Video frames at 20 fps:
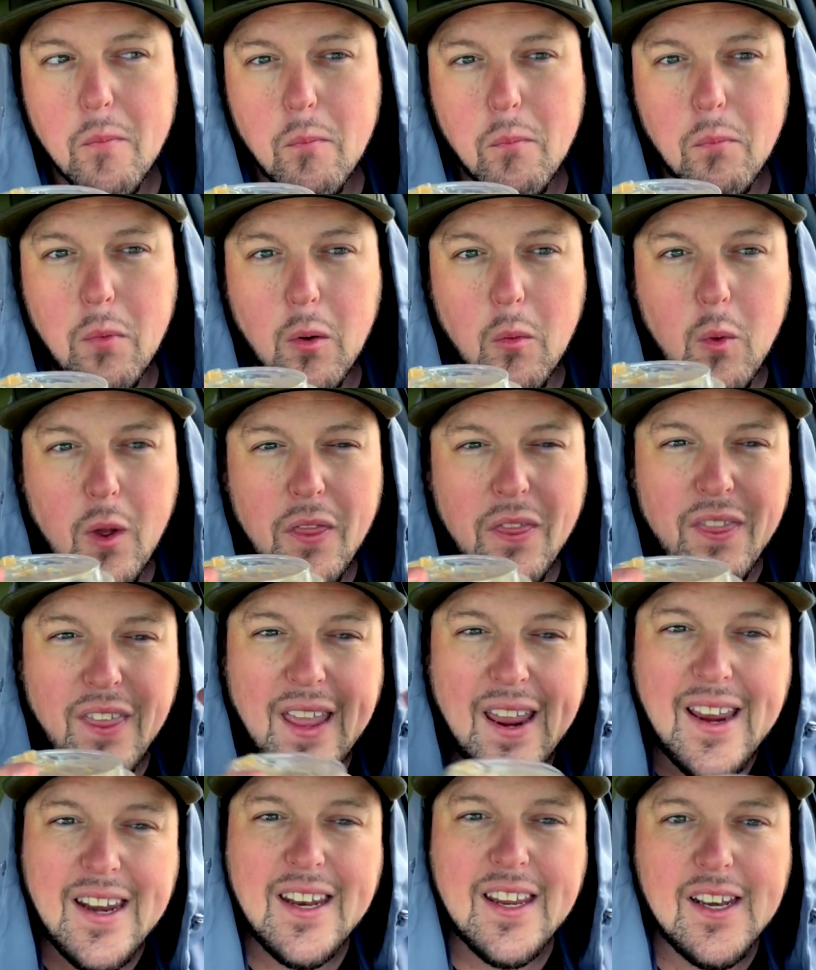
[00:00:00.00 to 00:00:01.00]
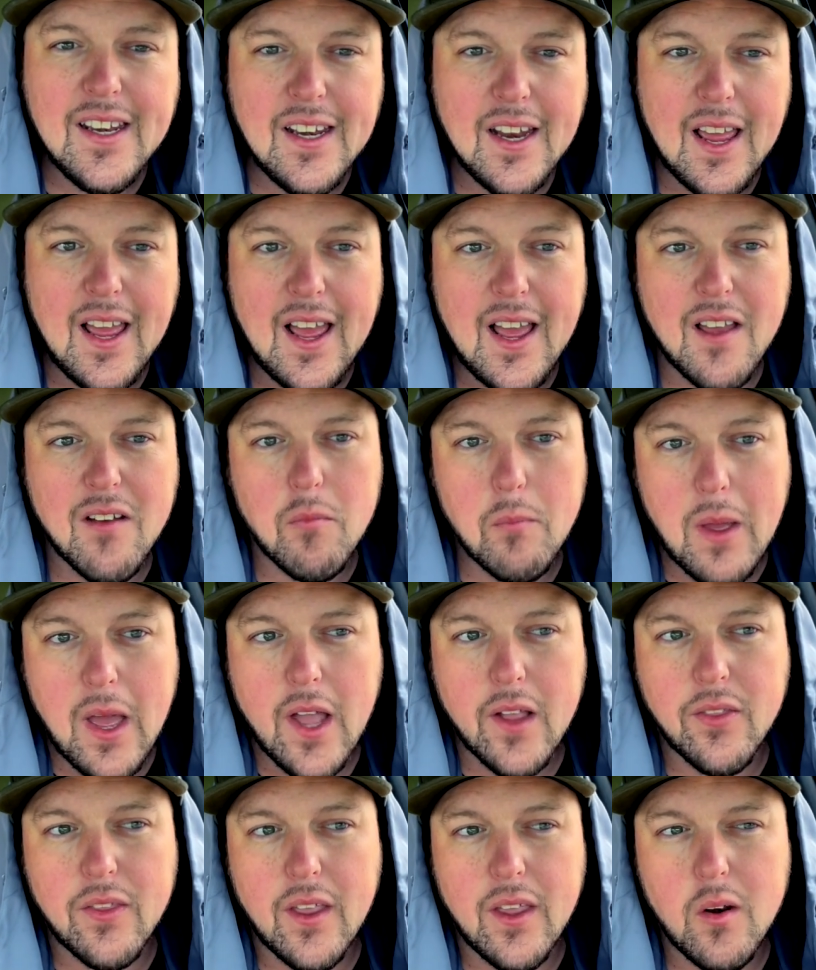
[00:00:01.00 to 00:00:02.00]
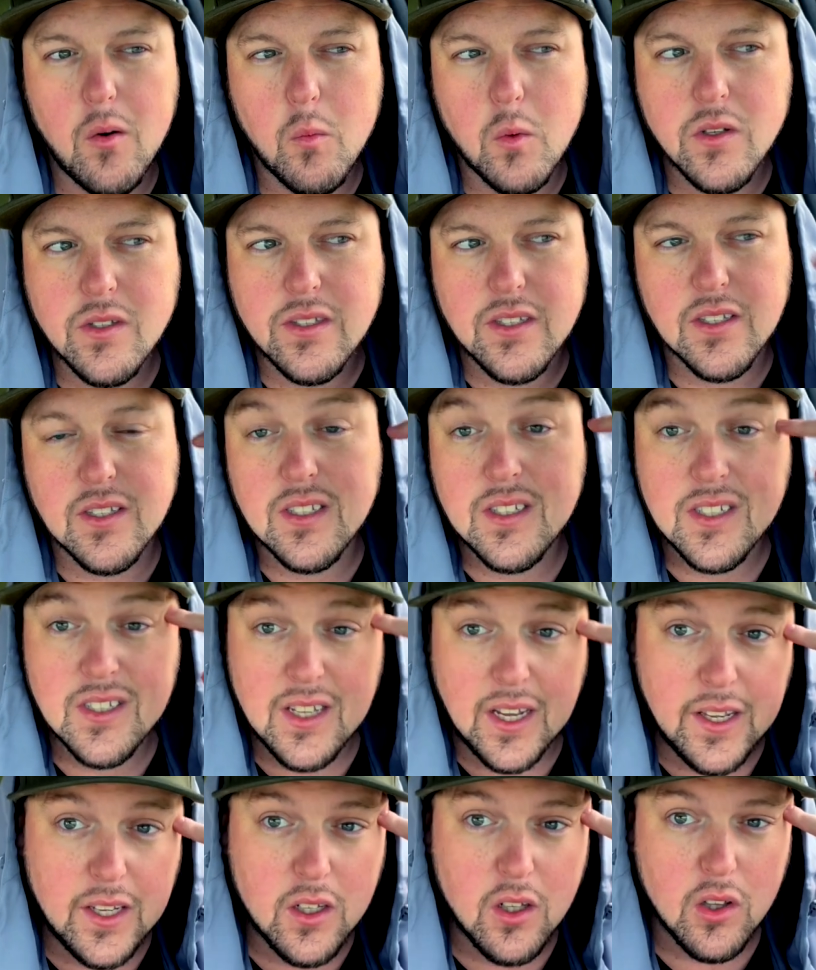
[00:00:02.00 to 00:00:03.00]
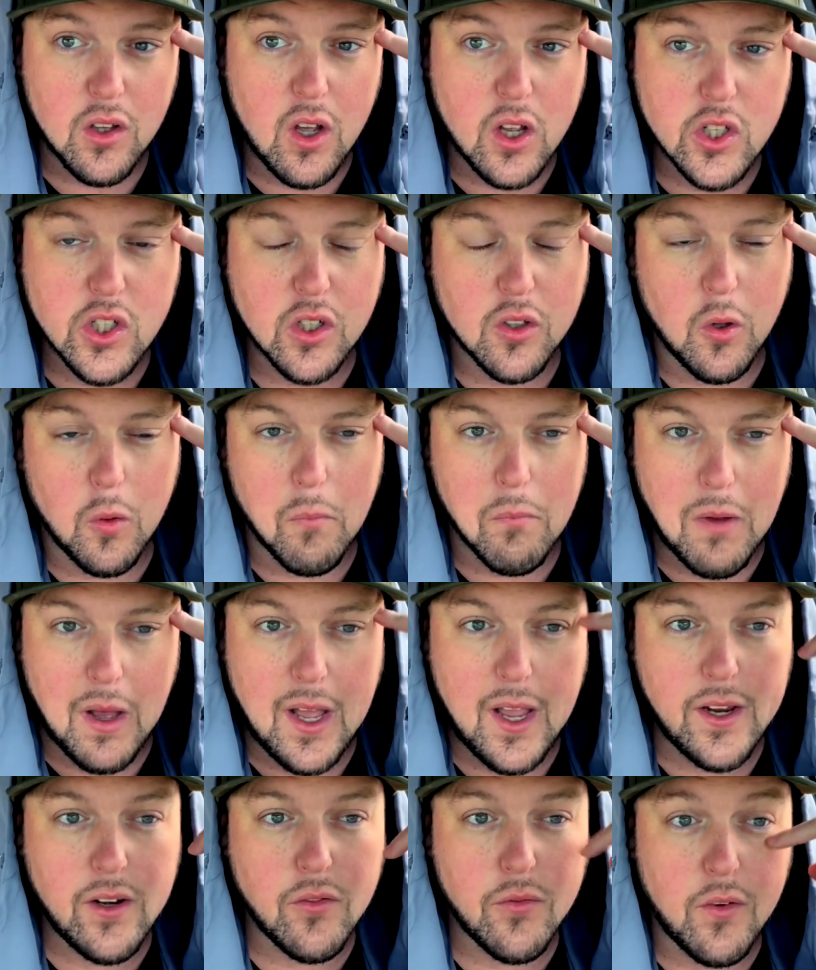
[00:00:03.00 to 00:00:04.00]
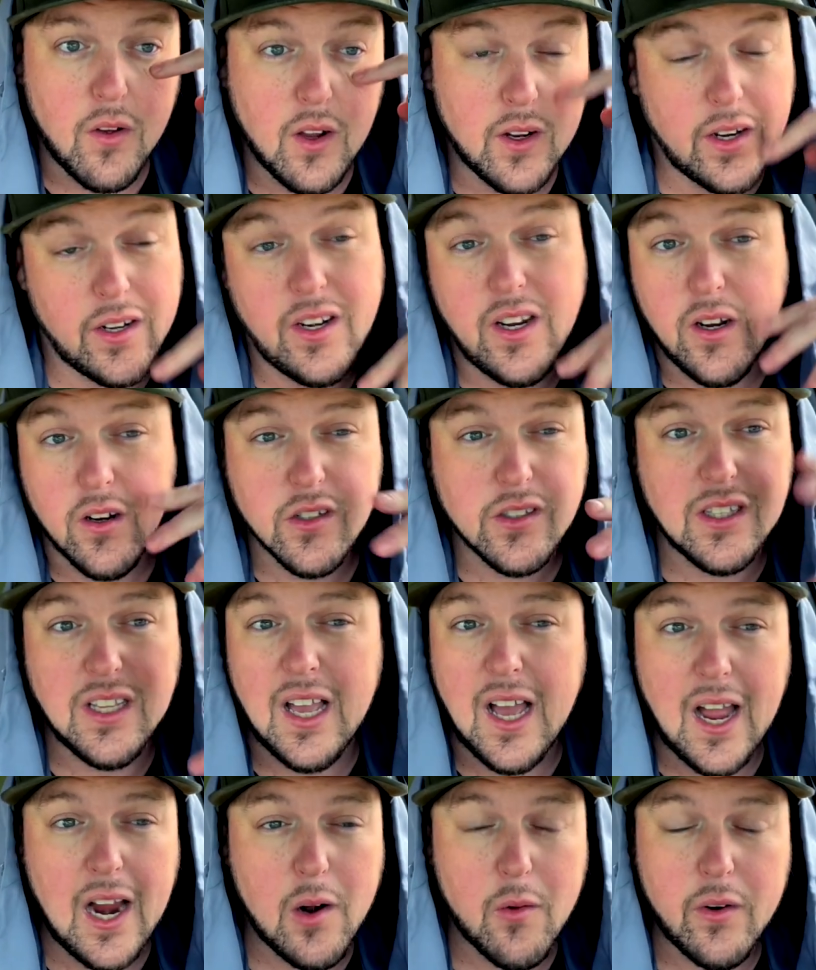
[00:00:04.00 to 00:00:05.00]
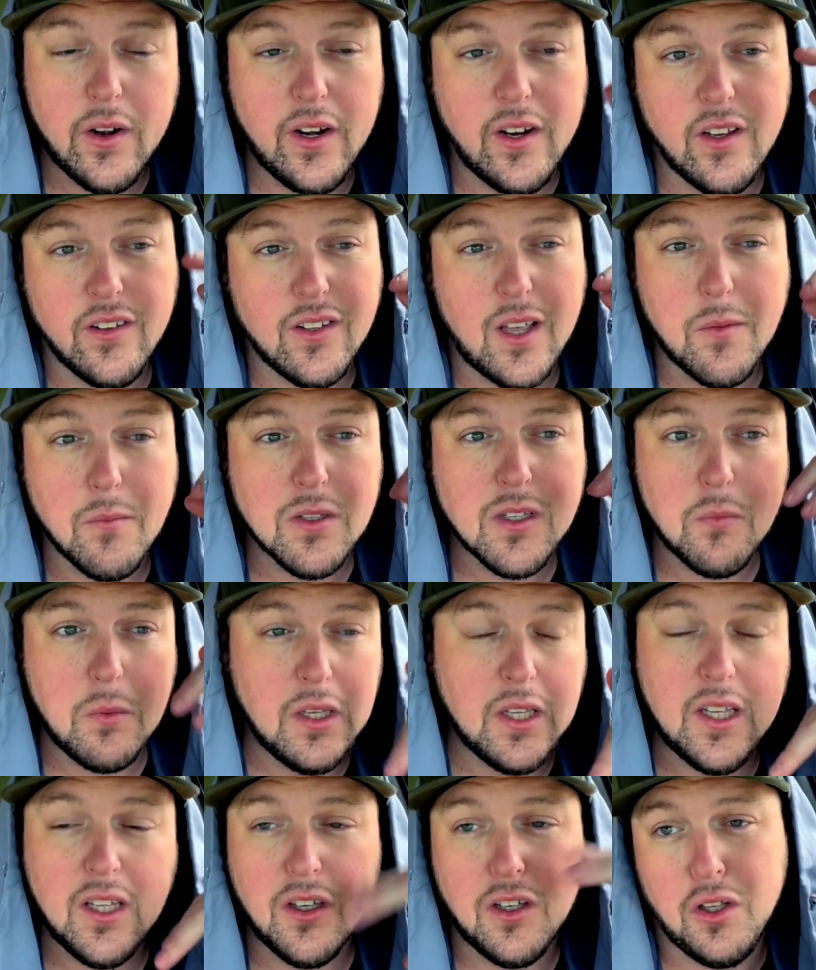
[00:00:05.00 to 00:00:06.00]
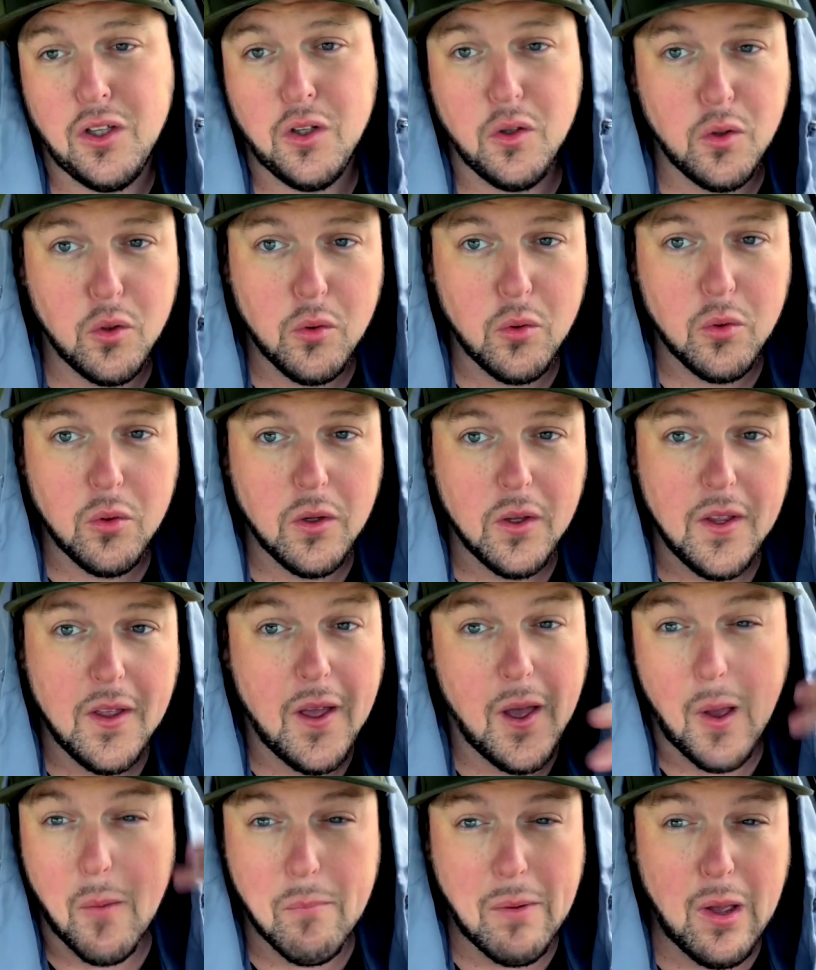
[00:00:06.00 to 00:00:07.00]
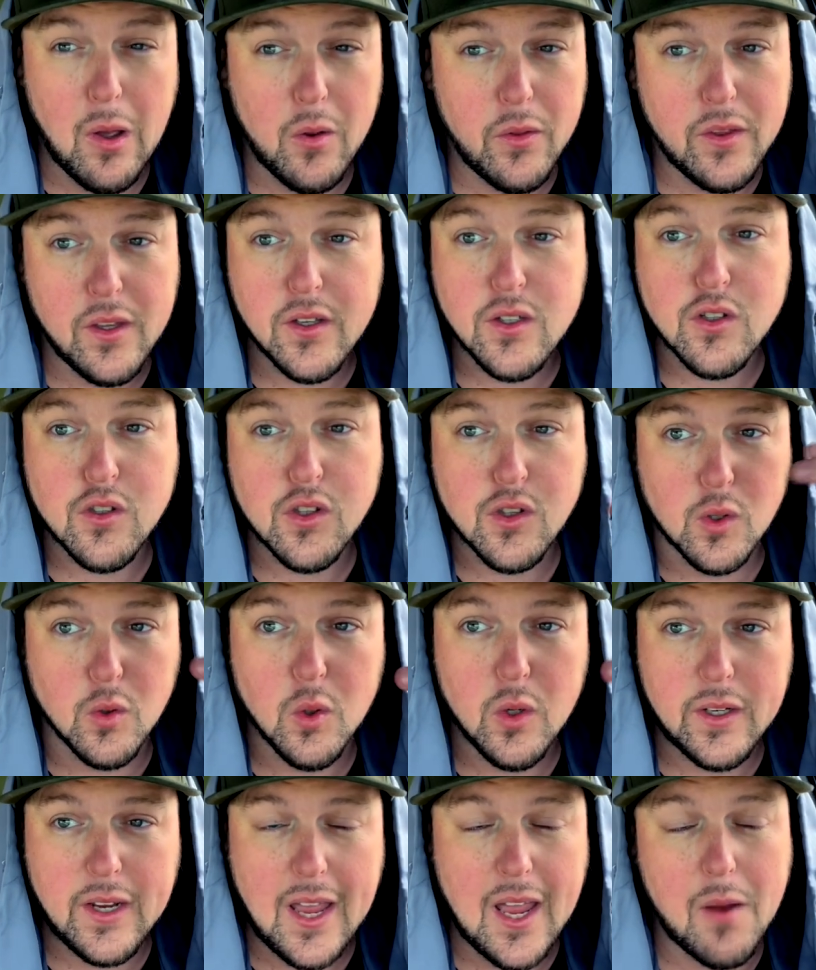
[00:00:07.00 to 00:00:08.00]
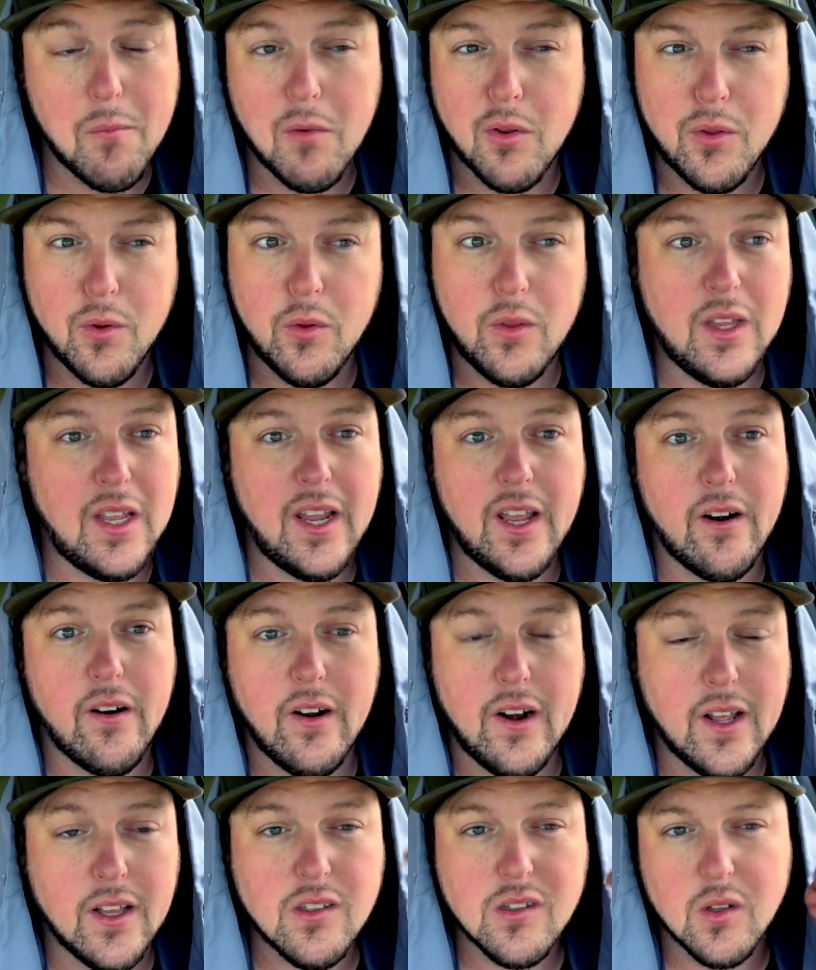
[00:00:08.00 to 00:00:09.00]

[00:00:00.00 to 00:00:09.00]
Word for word: But what they didn't have back then was this psychological mindfuck. And here's the irony, is I'm speaking to you about this through a camera, through the internet.